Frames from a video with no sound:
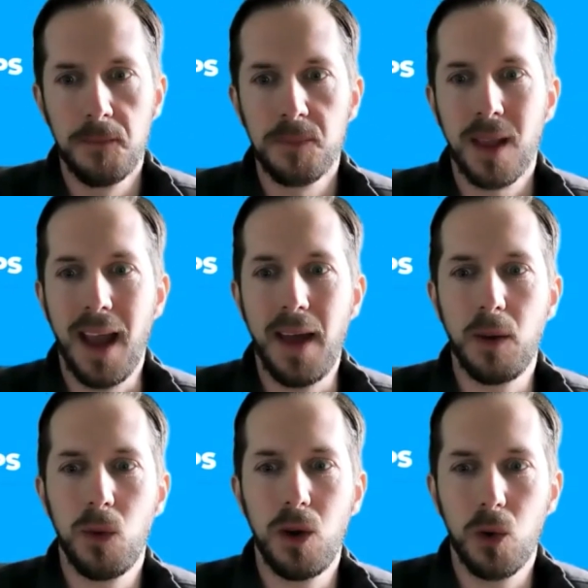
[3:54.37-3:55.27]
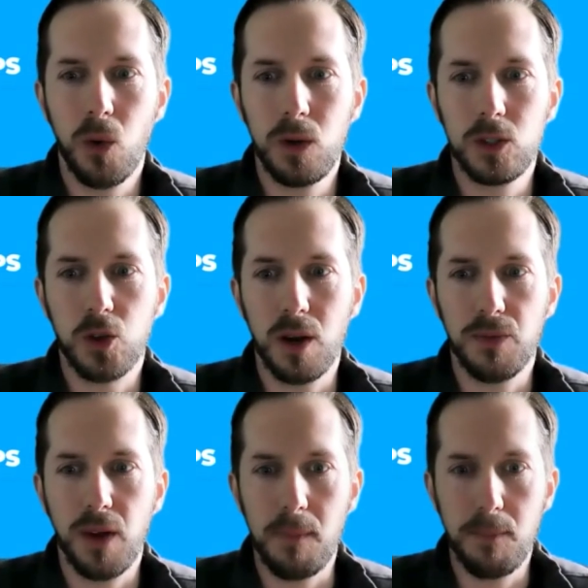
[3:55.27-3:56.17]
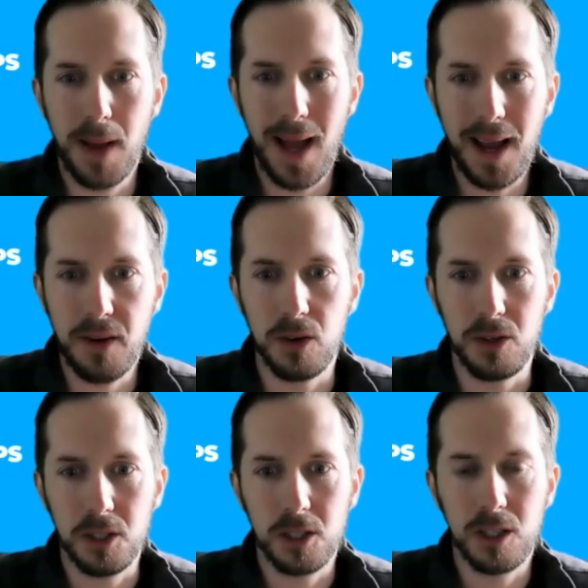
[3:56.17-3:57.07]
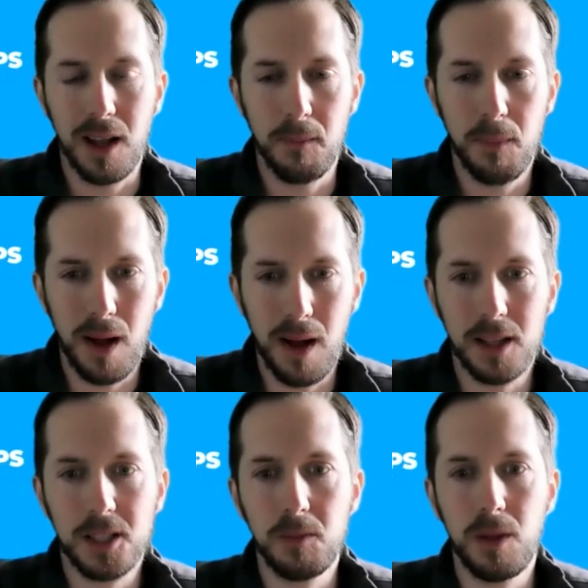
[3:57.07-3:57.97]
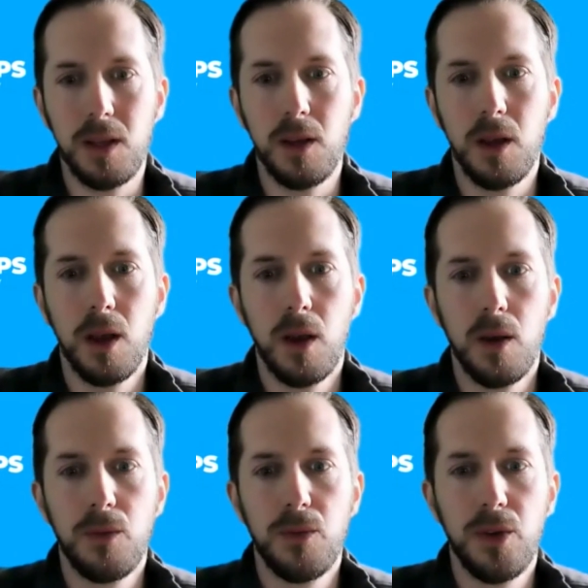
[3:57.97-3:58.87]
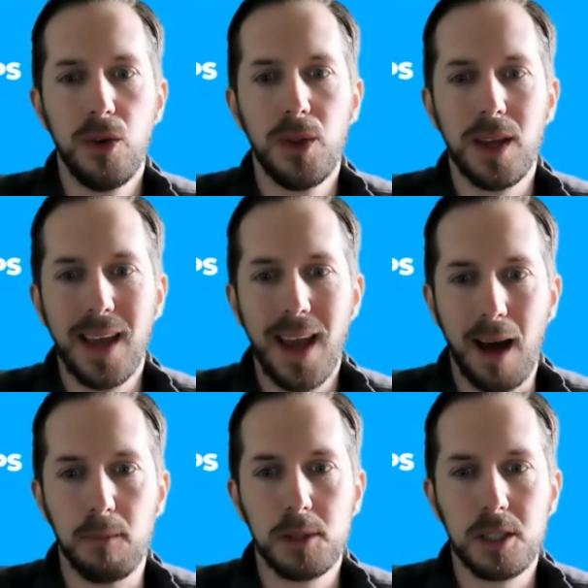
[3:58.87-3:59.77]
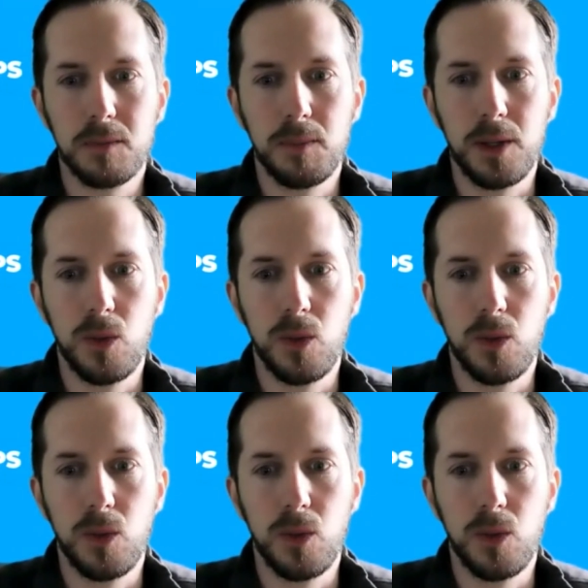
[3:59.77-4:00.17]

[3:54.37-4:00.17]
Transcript: And then we are going to try to find patterns and possibly fill the gaps between